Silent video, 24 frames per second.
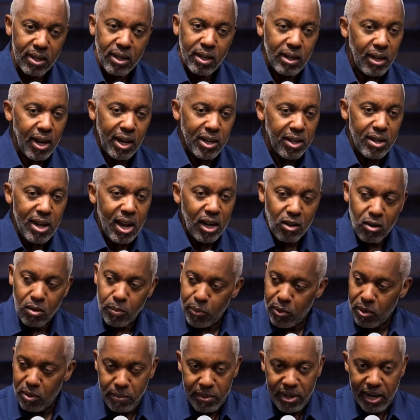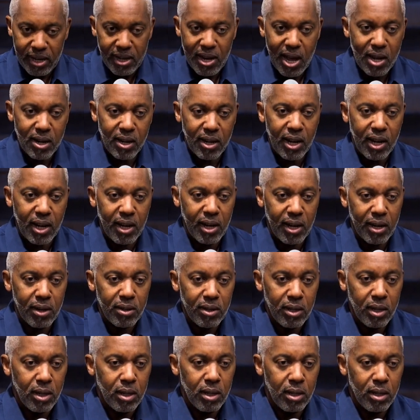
Yeah, you're not going to put me at the Holiday Inn.